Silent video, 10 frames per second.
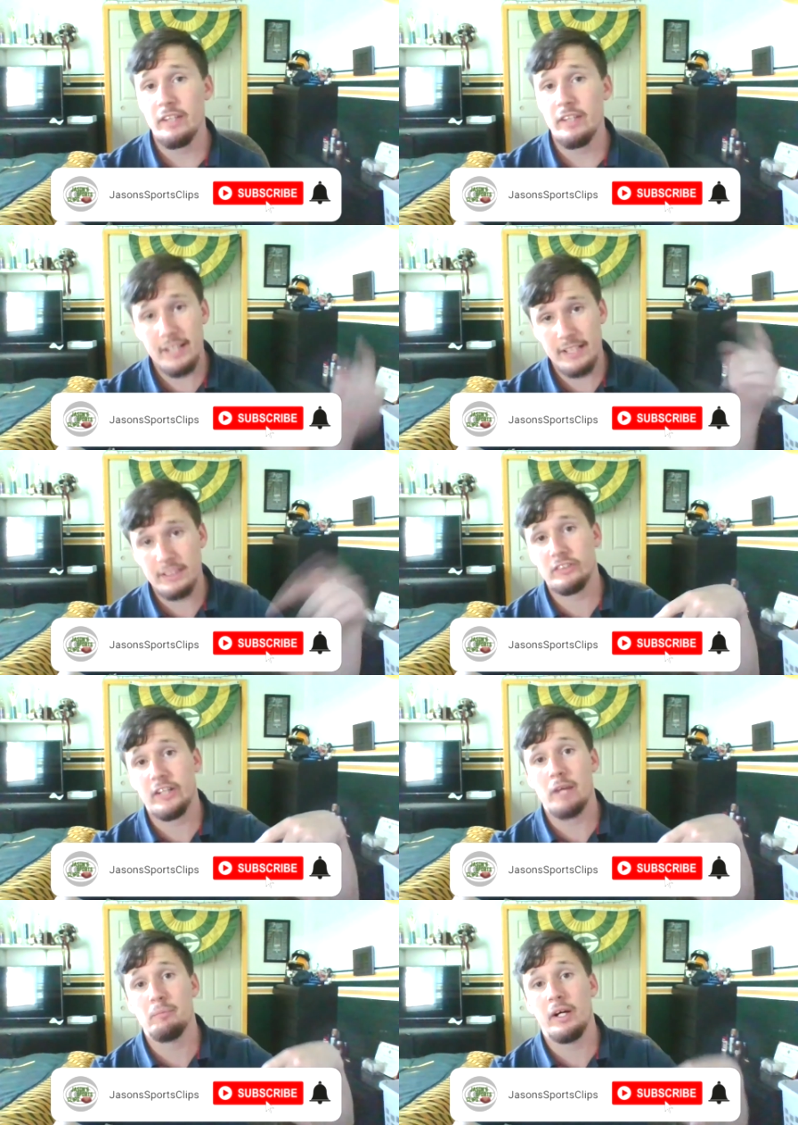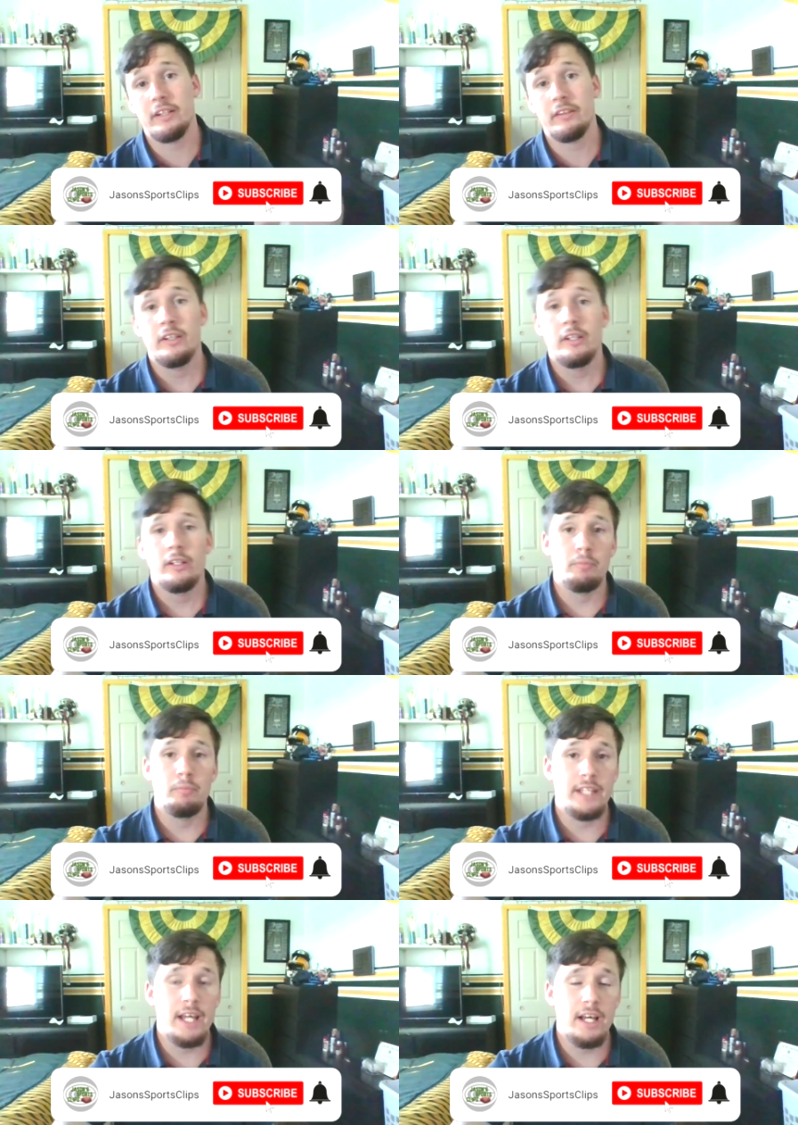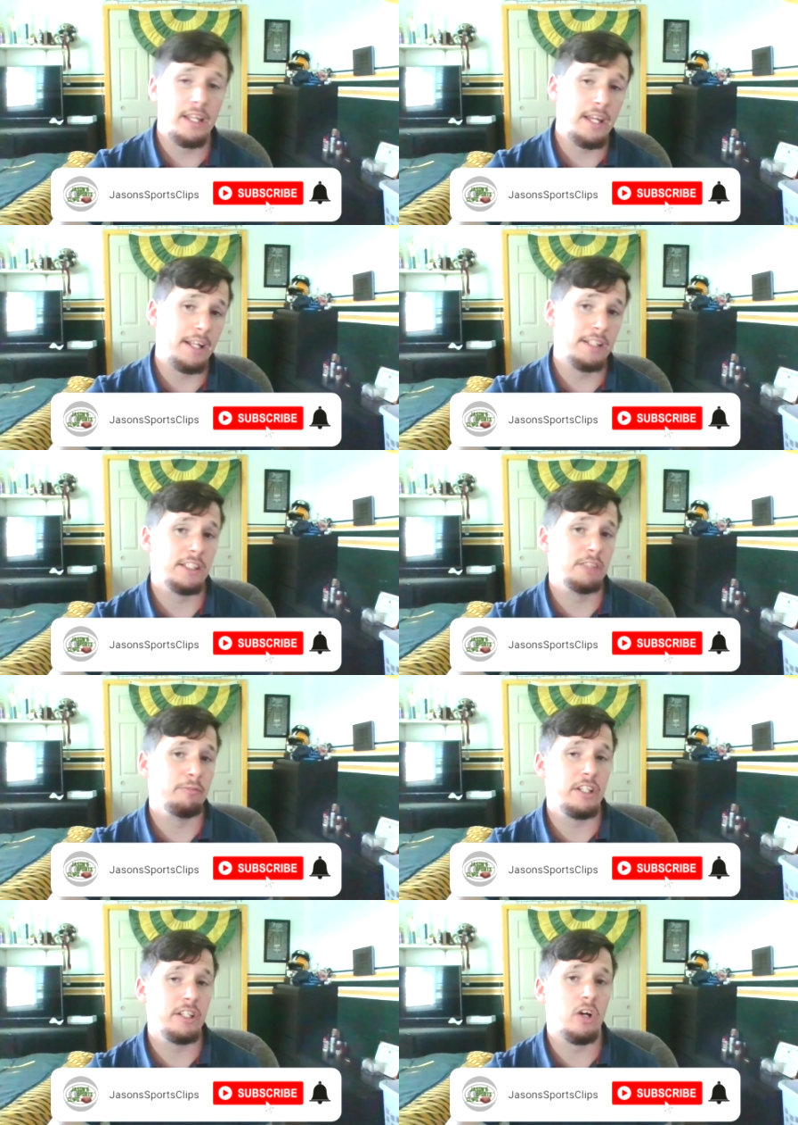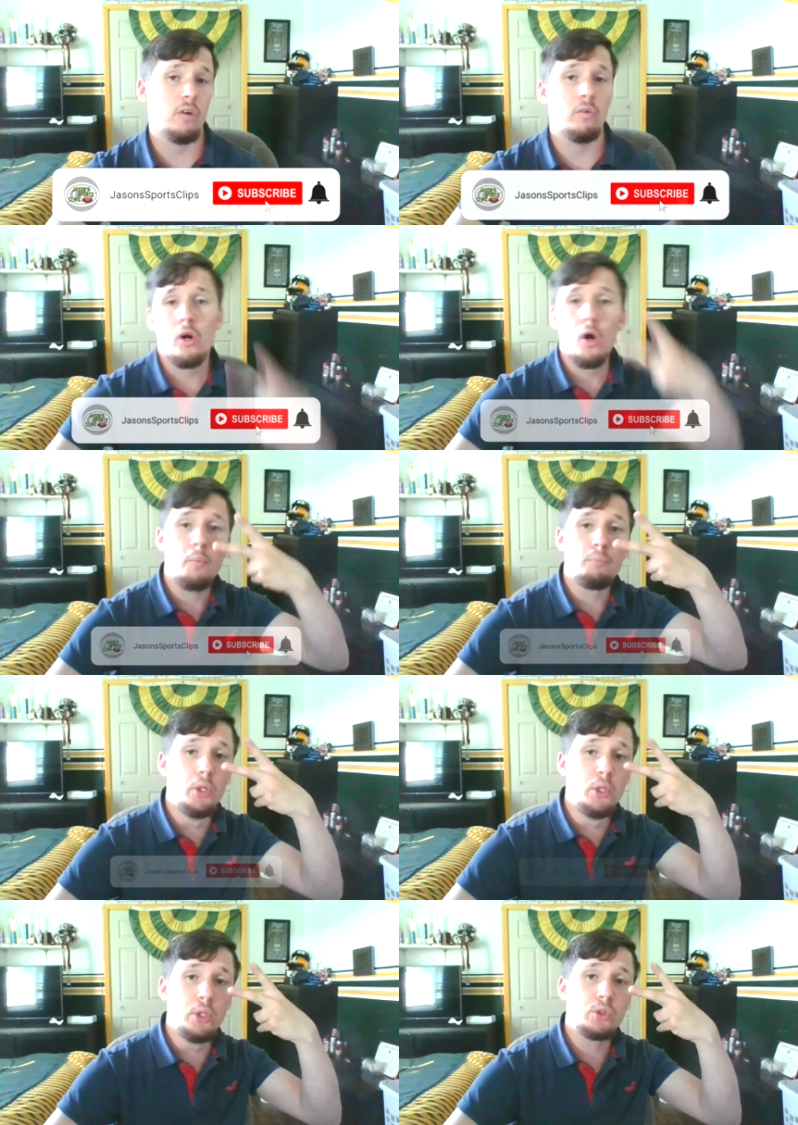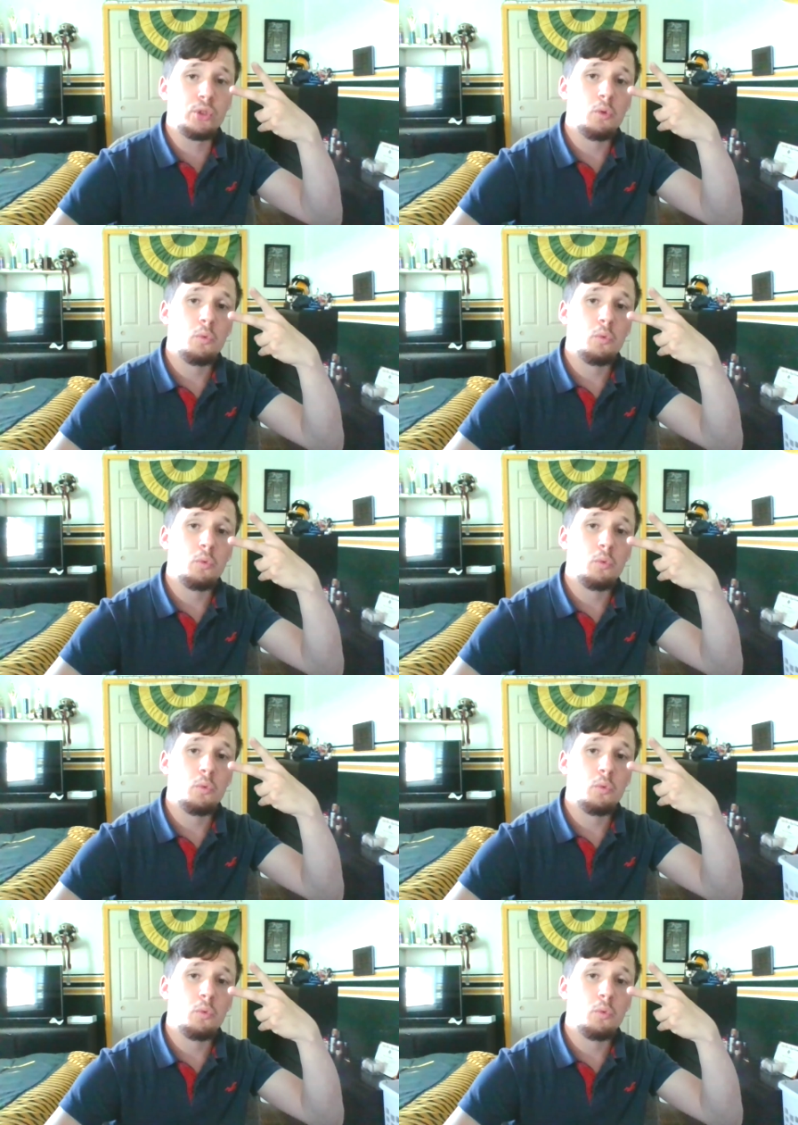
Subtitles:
hit that subscribe button. But yeah, that ends this video. Peace.